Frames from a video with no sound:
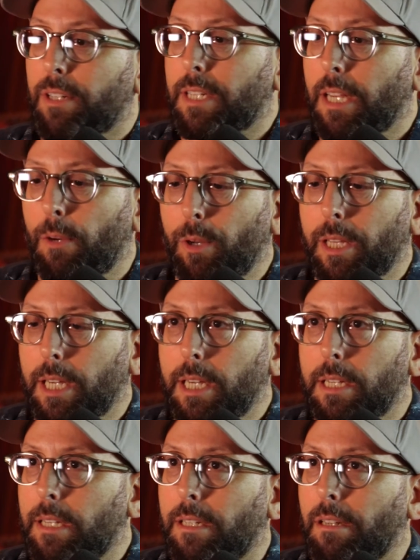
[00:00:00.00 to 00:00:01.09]
It really
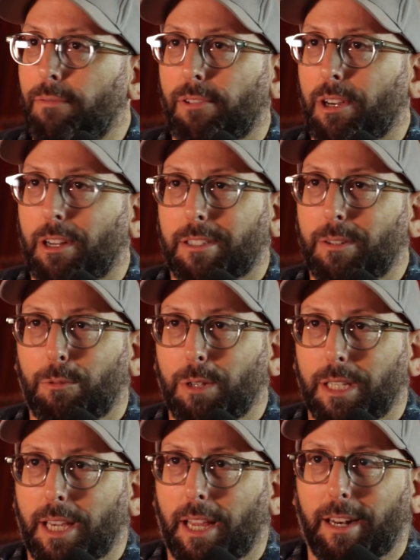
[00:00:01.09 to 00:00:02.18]
is difficult to
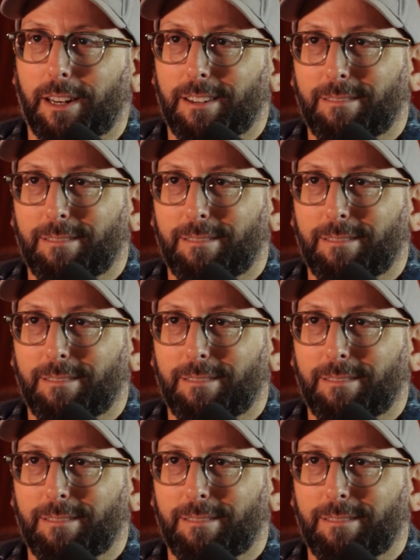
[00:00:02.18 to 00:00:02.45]
really get.